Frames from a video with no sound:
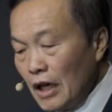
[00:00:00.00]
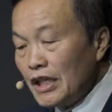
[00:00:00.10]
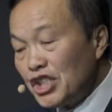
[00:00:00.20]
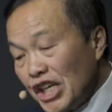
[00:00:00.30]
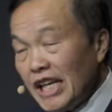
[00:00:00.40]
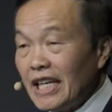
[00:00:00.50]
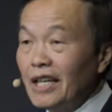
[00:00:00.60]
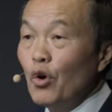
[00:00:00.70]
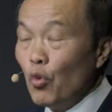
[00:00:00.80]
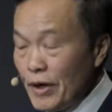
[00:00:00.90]

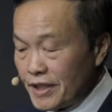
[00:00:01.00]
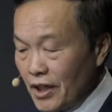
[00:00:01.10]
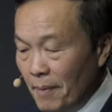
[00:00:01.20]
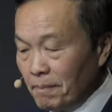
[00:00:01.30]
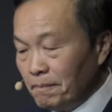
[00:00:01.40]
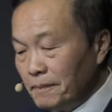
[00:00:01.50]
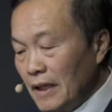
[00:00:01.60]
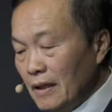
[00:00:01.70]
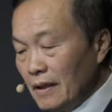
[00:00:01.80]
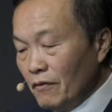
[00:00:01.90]
She, wisdom,
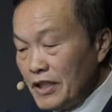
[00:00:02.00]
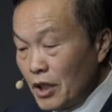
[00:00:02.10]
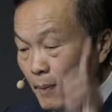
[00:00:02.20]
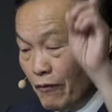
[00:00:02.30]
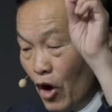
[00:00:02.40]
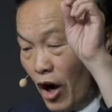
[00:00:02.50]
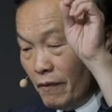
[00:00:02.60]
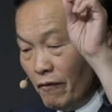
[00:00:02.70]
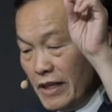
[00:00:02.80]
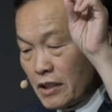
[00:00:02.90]
wisdom of
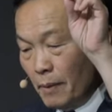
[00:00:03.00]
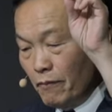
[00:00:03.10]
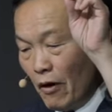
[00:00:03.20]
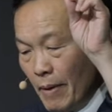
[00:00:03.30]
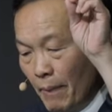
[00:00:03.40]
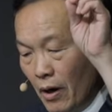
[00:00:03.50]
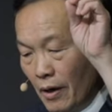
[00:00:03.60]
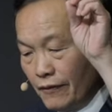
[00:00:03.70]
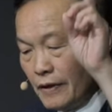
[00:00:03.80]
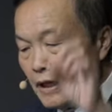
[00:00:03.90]
God, wisdom from
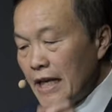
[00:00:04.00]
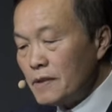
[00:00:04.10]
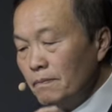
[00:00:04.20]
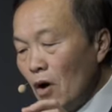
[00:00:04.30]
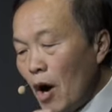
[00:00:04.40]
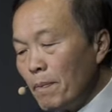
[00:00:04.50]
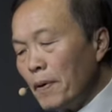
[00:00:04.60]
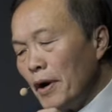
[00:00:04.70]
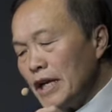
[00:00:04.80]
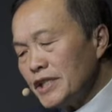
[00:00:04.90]
above, is more
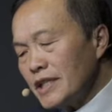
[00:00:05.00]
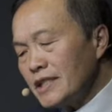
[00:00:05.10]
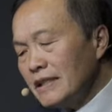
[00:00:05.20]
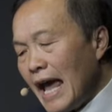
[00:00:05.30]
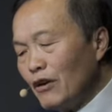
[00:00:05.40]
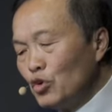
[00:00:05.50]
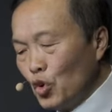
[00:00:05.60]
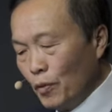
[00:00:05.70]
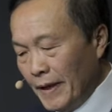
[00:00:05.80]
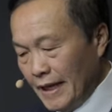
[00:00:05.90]
precious than
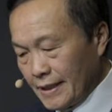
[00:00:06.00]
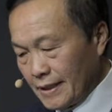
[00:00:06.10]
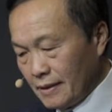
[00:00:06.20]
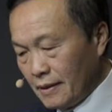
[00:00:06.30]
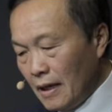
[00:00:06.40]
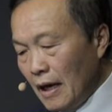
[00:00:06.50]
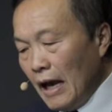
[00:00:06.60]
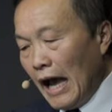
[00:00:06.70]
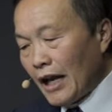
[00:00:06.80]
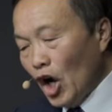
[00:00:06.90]
rubies.
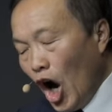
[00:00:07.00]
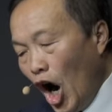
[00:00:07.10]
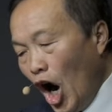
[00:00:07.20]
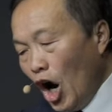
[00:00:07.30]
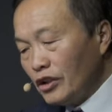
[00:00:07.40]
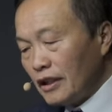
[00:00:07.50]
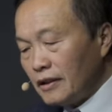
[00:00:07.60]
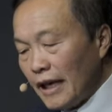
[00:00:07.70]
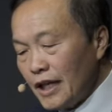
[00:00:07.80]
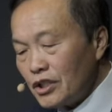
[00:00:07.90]
And all the
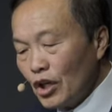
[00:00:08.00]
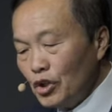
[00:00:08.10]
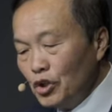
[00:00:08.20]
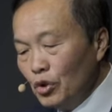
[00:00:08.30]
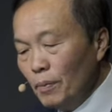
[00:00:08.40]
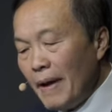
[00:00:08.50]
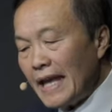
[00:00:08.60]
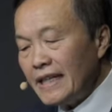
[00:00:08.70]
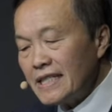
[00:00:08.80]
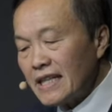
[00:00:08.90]
things you may
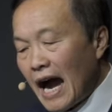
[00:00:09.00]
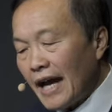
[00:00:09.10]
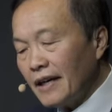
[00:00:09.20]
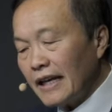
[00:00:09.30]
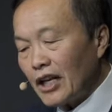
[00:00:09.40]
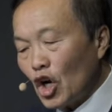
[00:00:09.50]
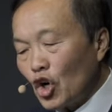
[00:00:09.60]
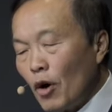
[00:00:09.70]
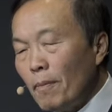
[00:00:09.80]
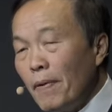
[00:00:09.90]
desire cannot
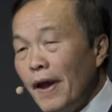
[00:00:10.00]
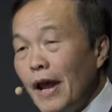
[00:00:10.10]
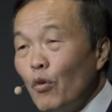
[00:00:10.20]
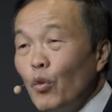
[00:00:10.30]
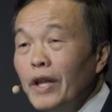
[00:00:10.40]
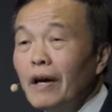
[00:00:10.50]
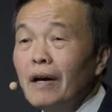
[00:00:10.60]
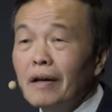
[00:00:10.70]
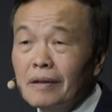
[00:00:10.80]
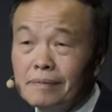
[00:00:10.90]
compare with
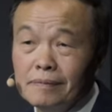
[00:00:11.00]
her.